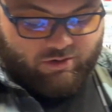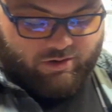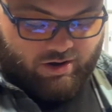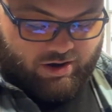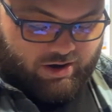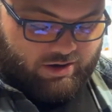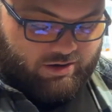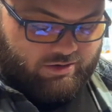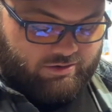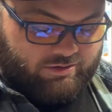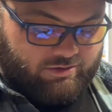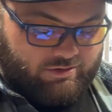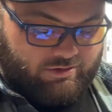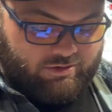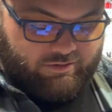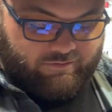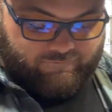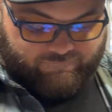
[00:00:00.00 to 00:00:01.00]
Alright.
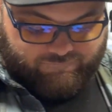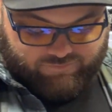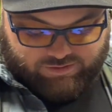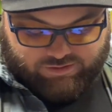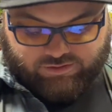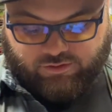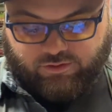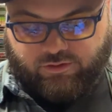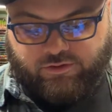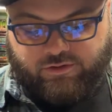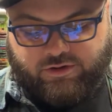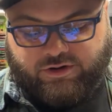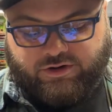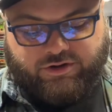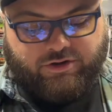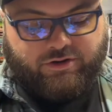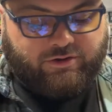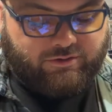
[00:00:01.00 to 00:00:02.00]
Fedora,
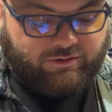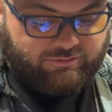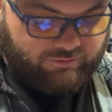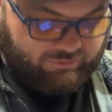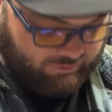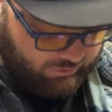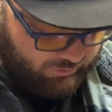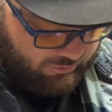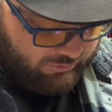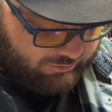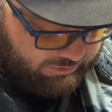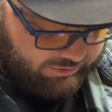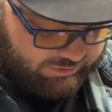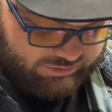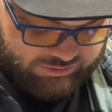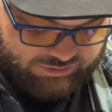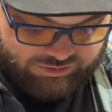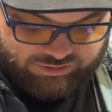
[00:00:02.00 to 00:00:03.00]
dog. Holy
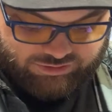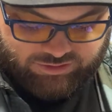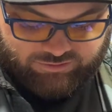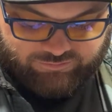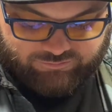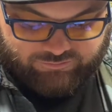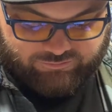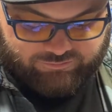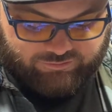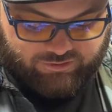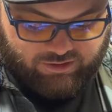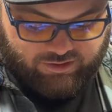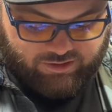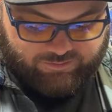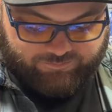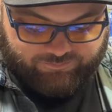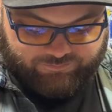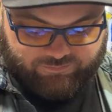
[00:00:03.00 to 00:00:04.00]
schnizzles.
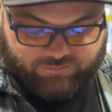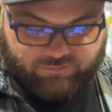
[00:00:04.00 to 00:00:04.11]
Alright.